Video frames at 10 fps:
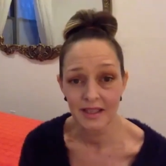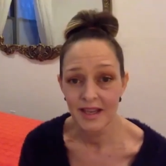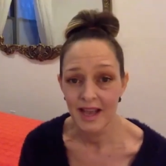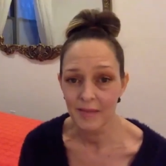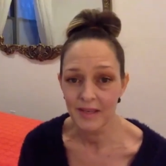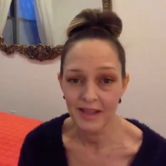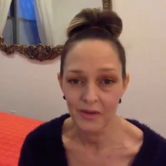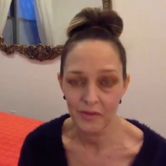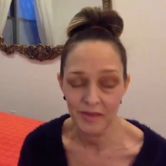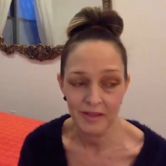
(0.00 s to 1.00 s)
I mean, that
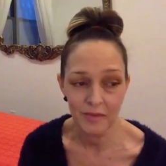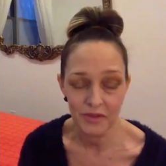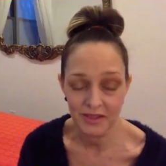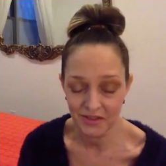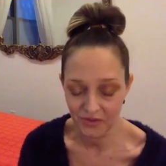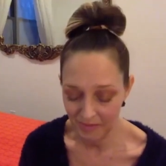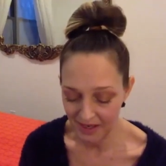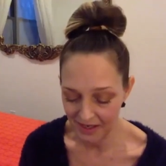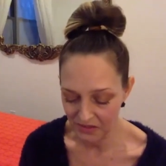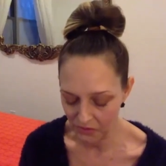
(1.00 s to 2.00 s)
would be the most extreme
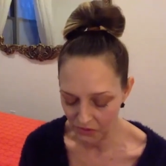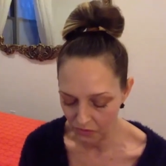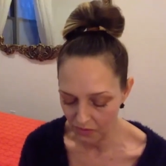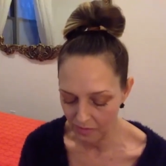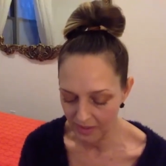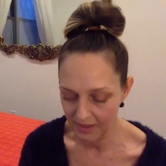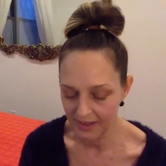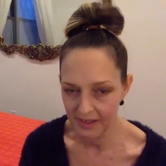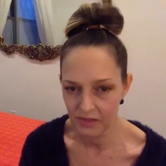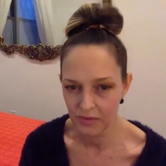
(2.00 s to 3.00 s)
case for sure, but I
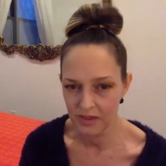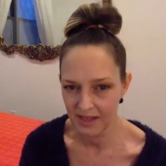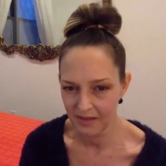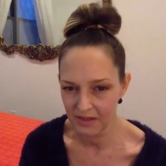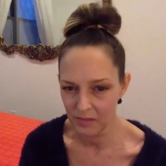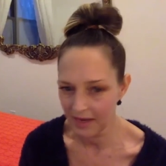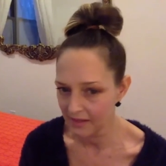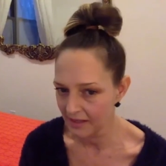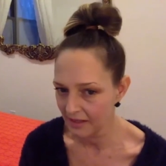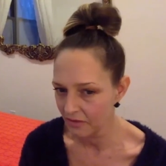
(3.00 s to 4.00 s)
guess we'll see how this
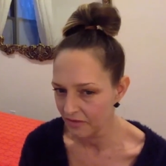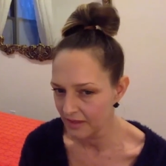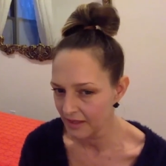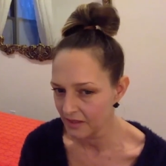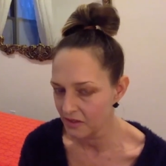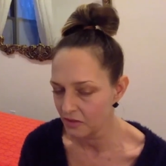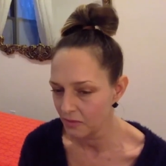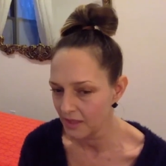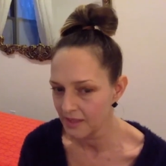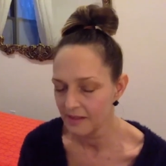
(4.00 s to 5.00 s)
pans out over the next 2
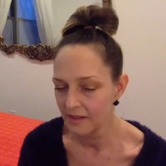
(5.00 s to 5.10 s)
weeks,